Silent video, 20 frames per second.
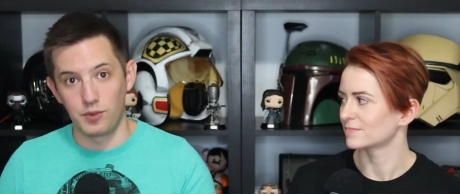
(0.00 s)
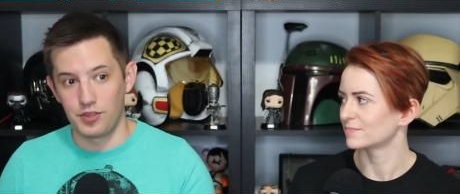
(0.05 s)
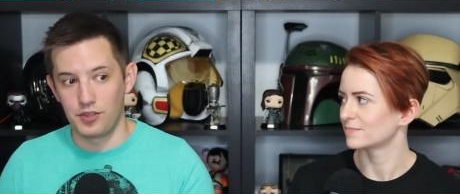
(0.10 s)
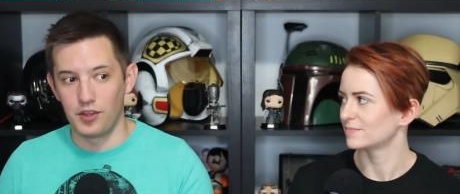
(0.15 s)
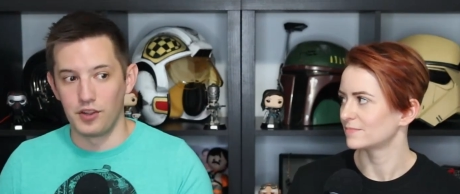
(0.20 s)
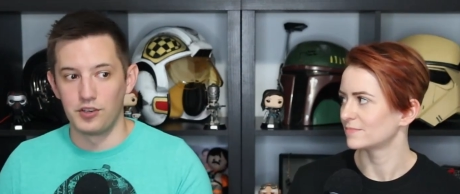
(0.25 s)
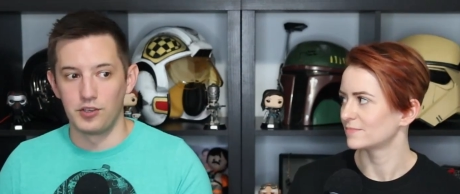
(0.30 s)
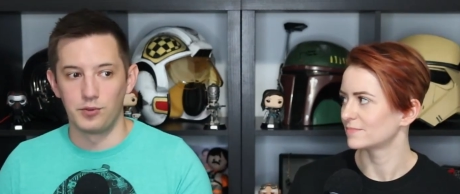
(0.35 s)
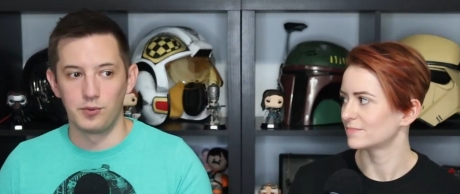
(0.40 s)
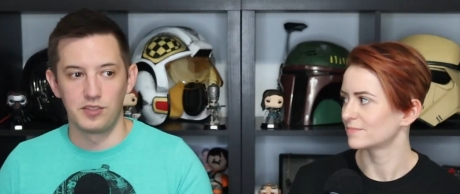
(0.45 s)
Speaker 1: with
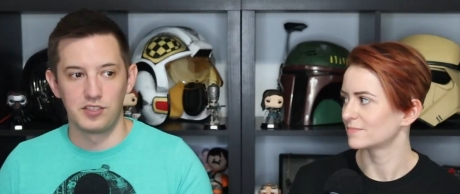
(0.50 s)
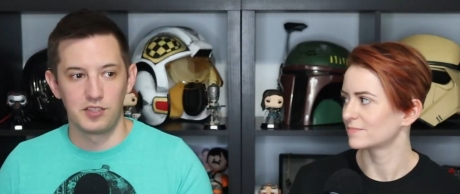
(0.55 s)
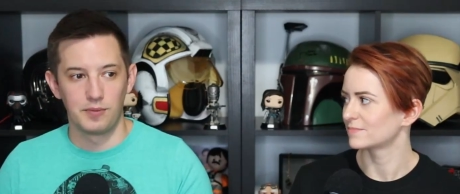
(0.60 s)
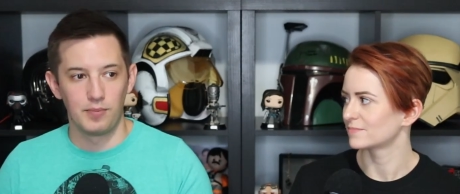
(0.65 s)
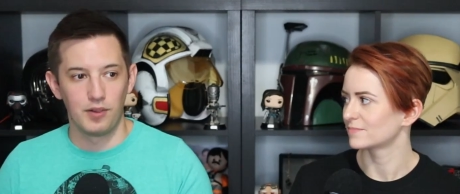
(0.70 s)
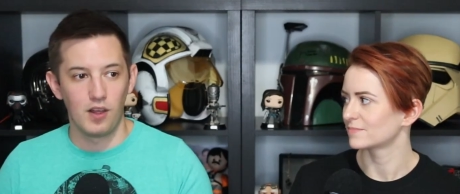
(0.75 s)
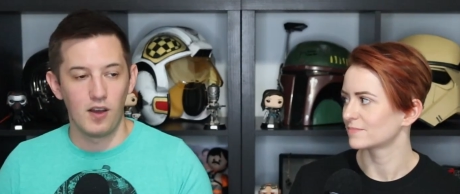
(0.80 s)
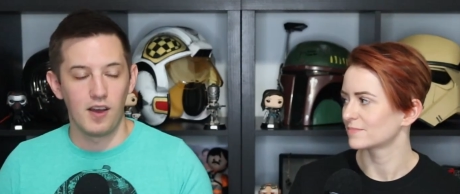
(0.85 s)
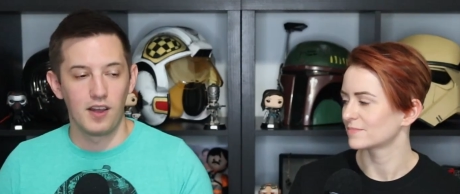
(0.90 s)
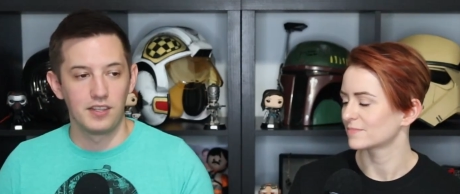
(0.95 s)
thunderous
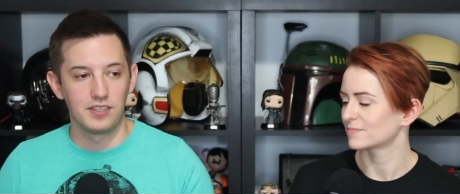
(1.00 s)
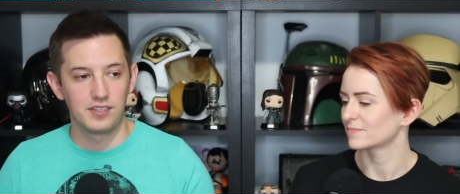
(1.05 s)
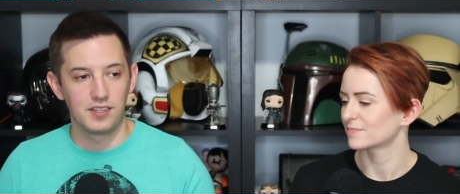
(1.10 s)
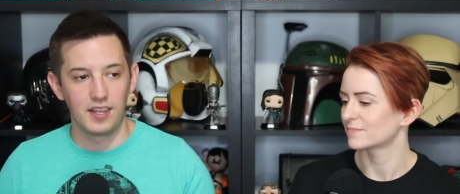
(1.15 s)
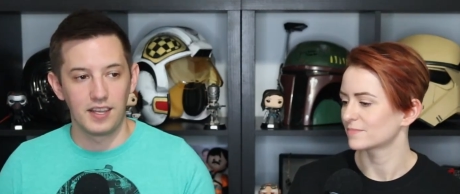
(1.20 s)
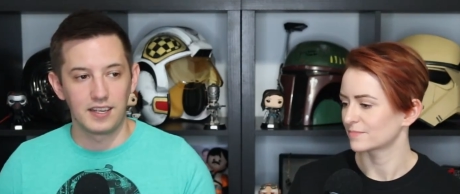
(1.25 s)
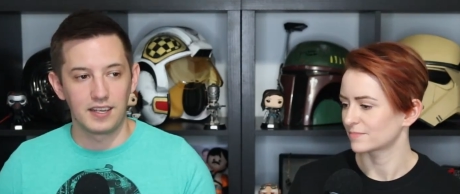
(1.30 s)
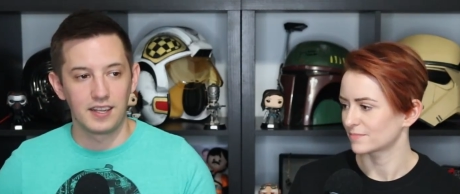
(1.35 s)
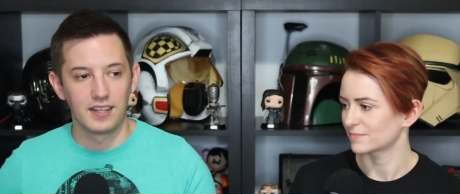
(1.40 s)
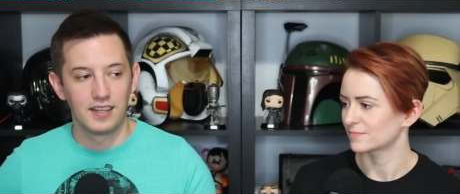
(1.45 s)
applause.
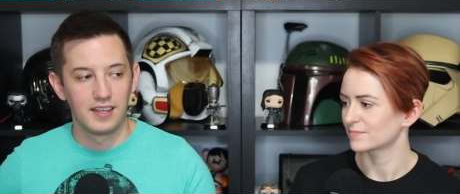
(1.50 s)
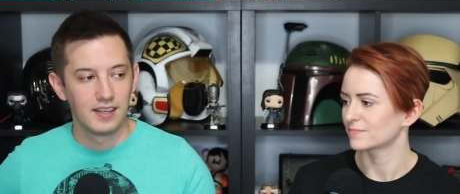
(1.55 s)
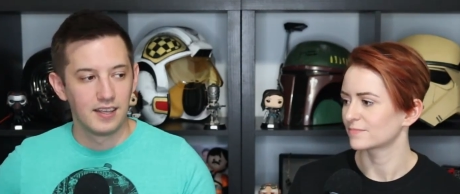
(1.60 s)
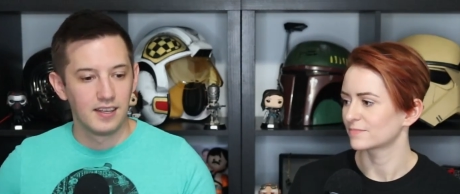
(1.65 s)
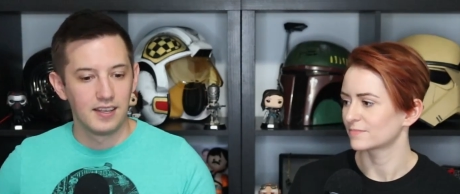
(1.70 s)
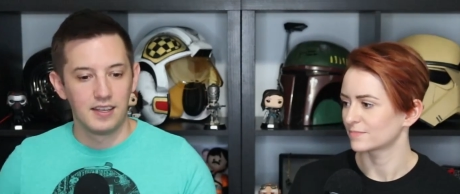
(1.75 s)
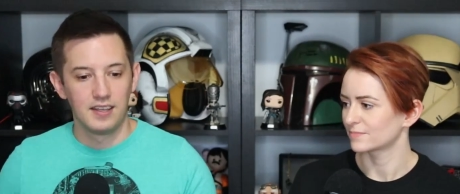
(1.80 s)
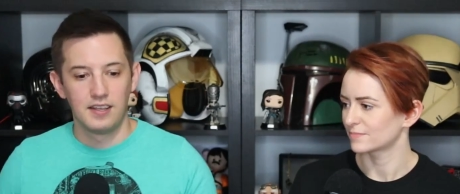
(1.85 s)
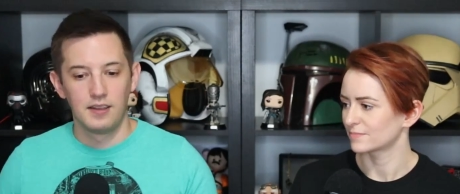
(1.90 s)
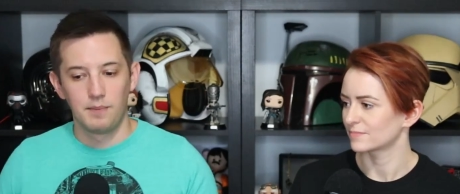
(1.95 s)
Like,
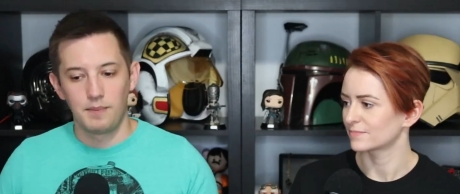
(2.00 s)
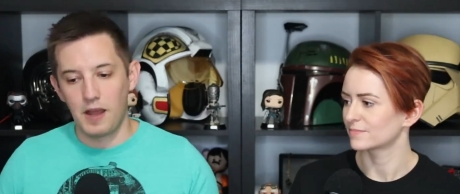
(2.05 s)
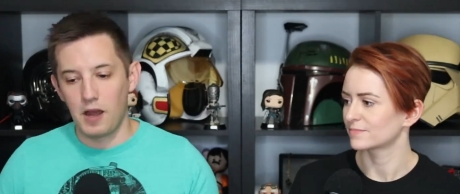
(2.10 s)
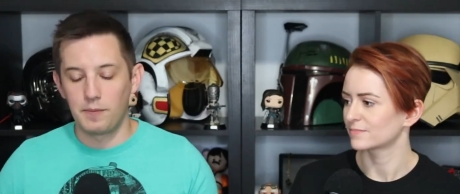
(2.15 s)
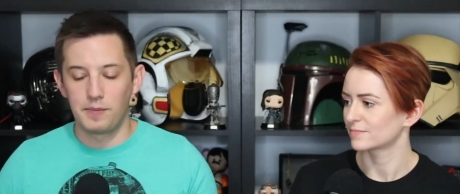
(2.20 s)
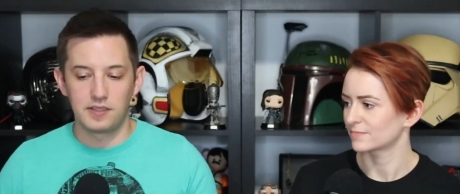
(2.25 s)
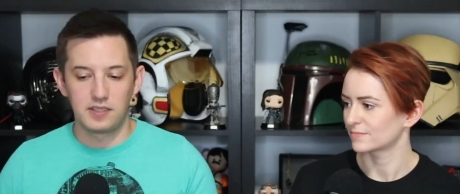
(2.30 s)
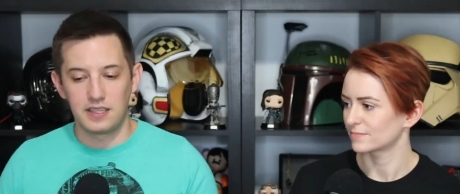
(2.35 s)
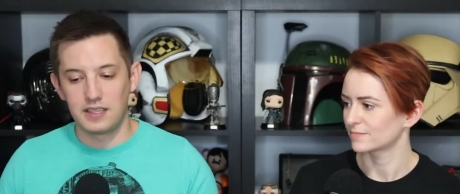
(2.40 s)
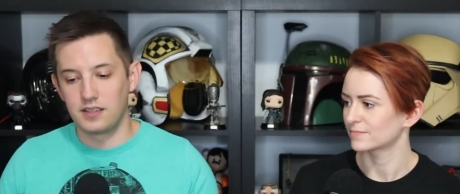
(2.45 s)

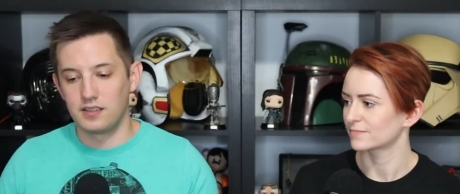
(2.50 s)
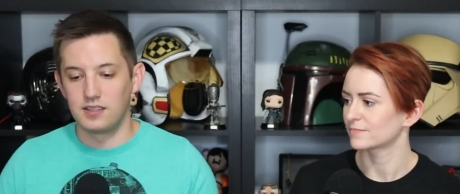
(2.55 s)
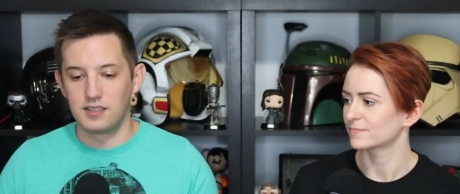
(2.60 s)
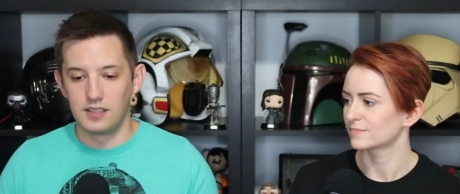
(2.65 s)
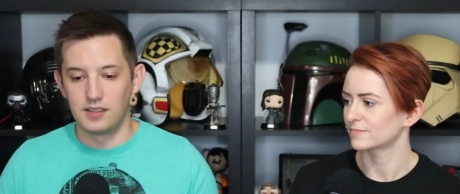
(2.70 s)
Palpatine